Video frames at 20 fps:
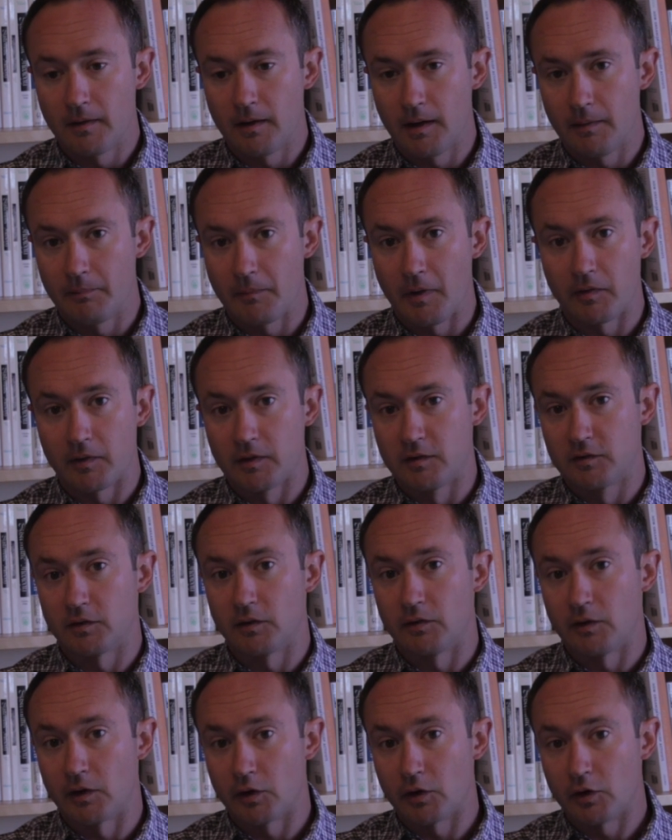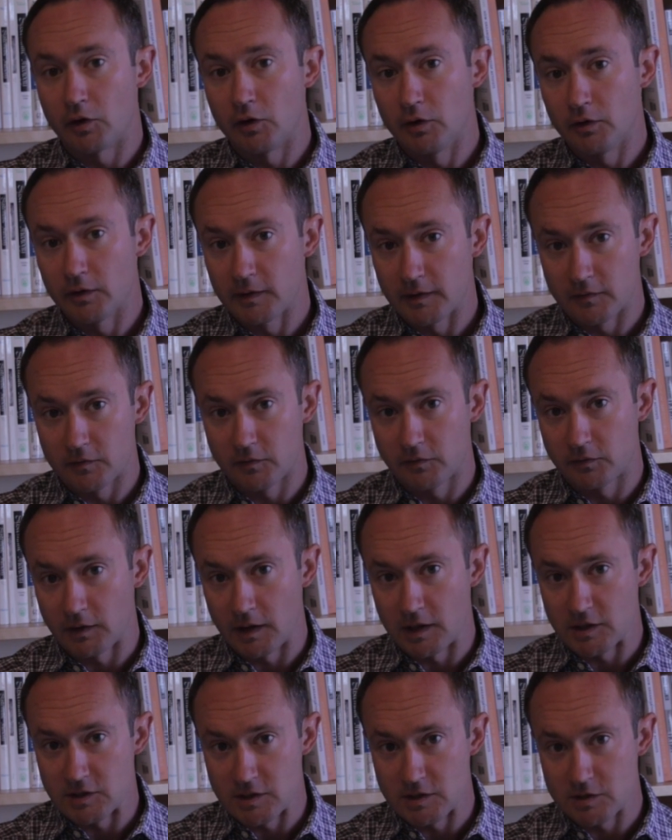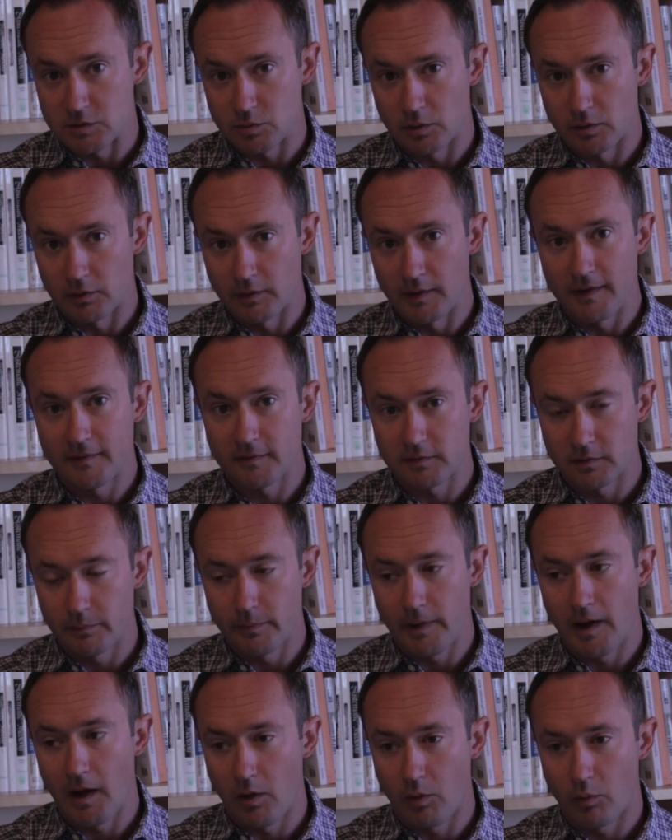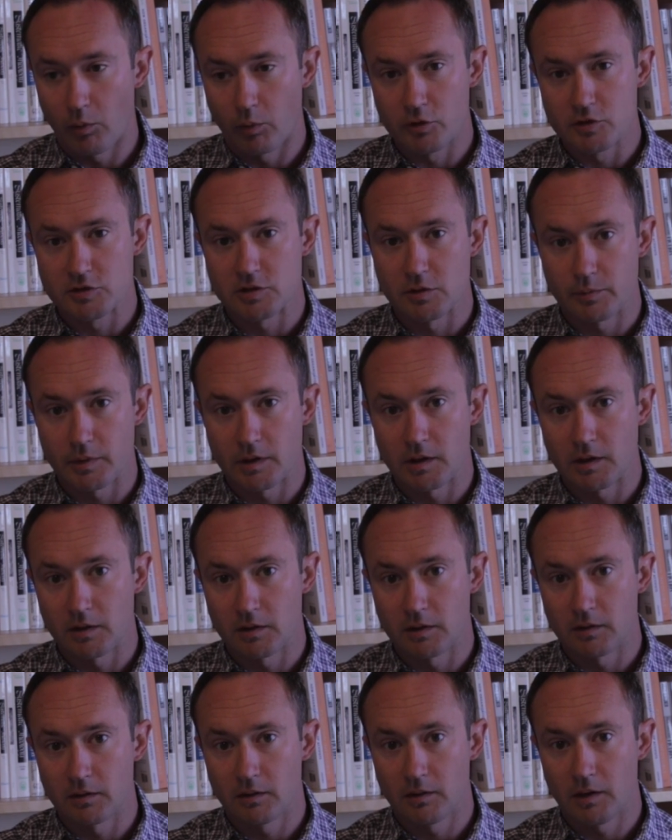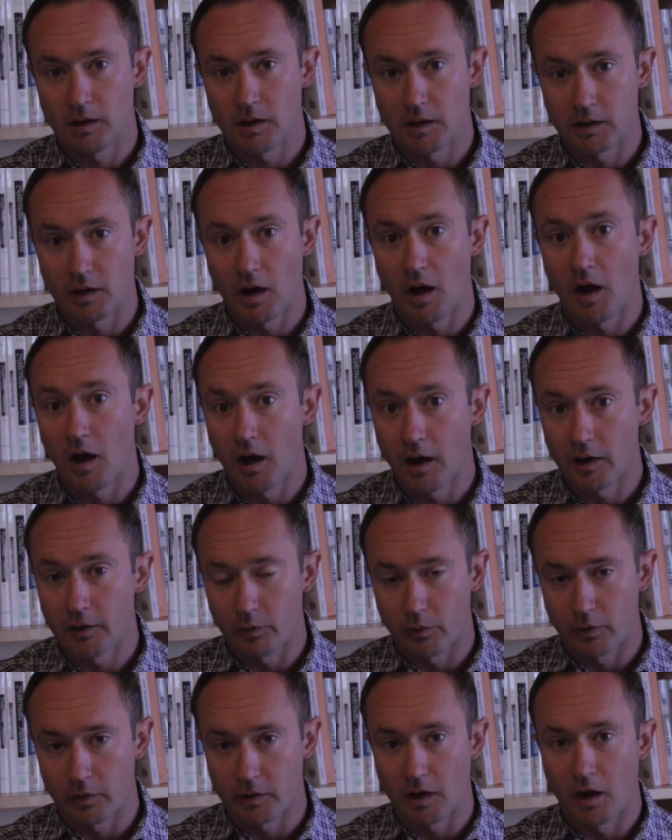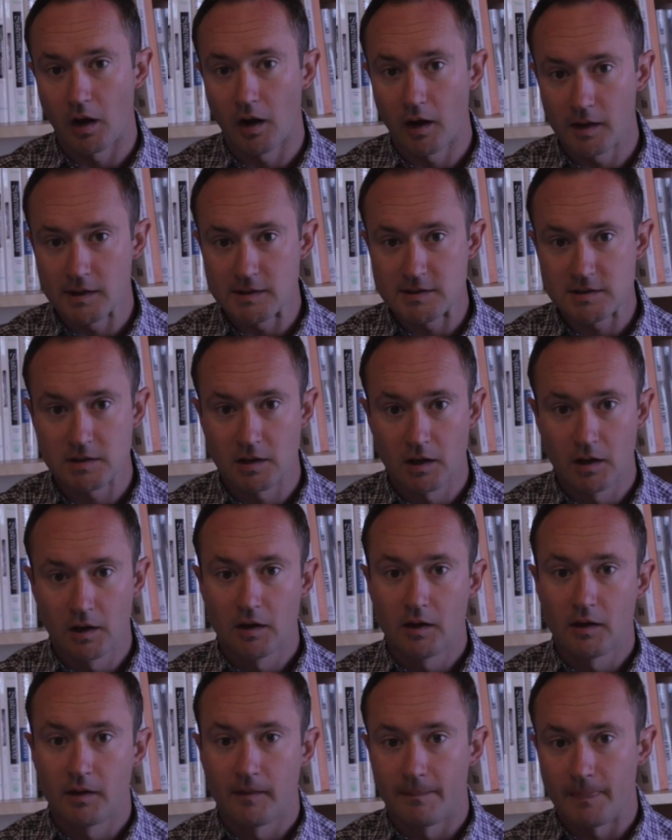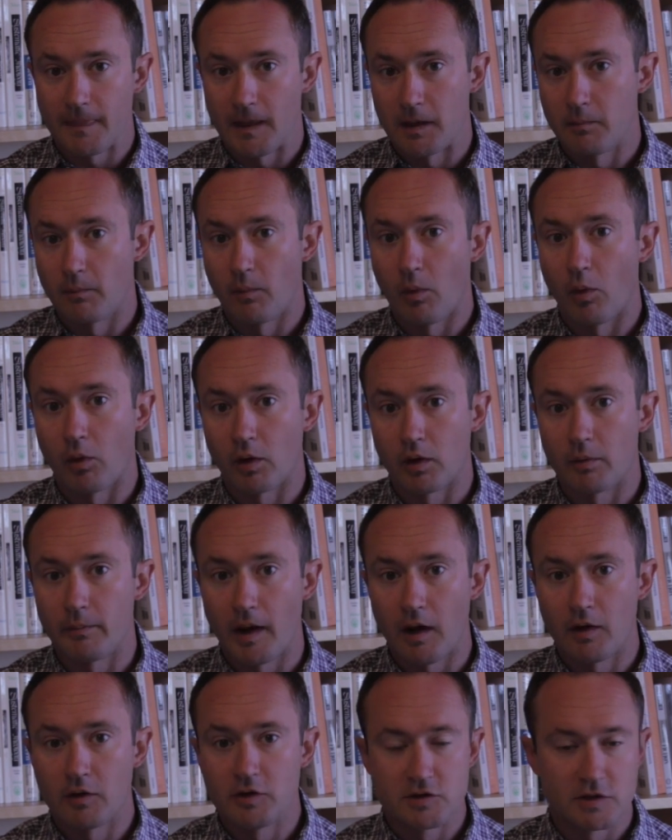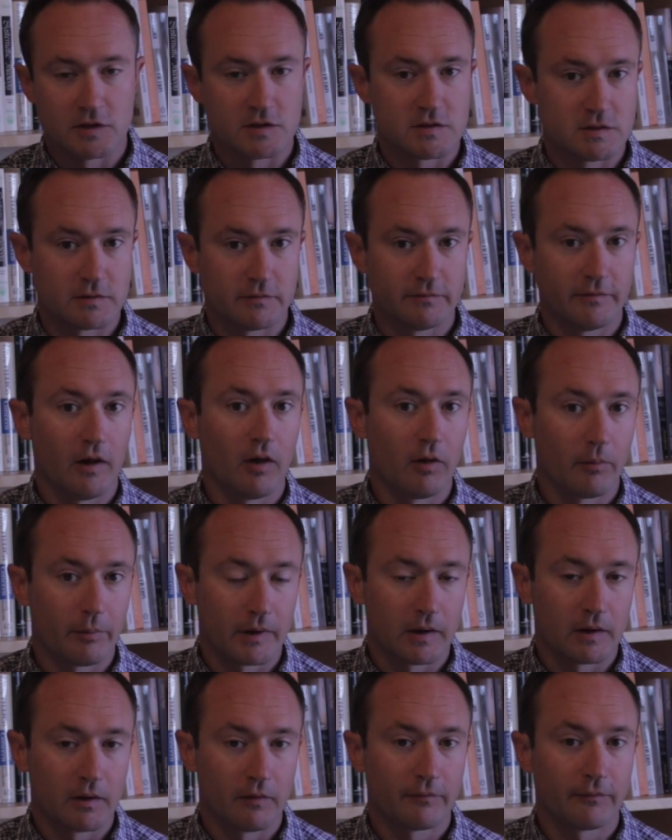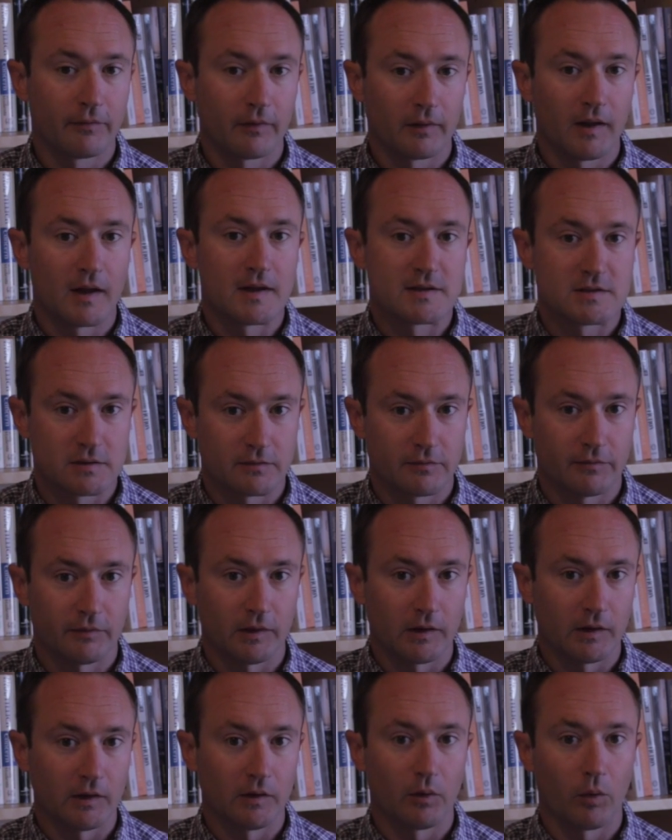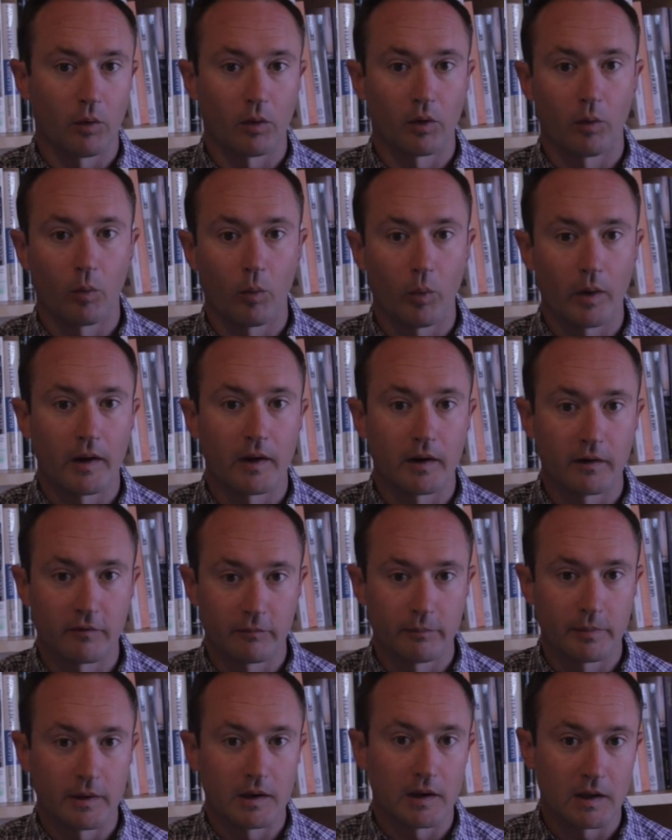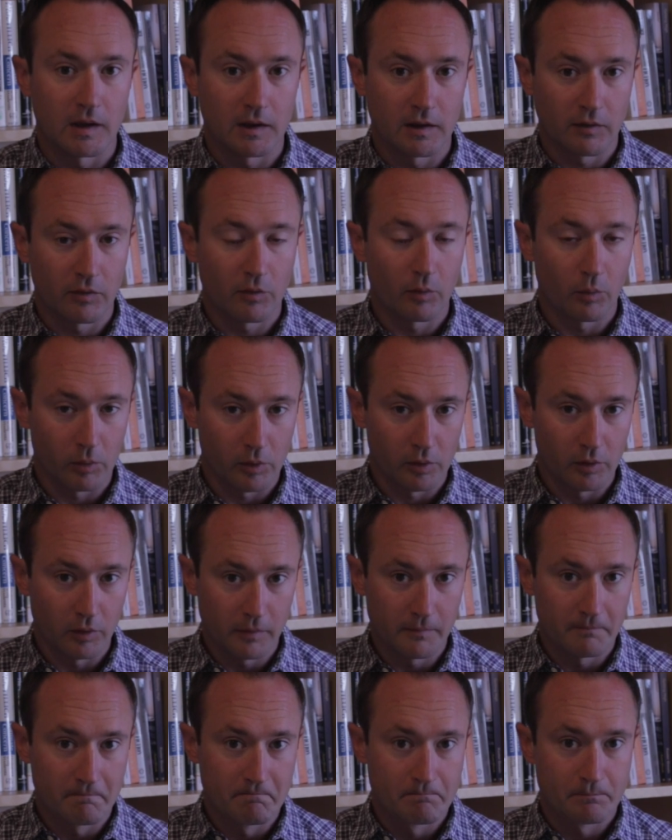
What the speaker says: at least in their earliest stages, were less about worshiping a god or gods and more about just developing a philosophy or a way of being in the world.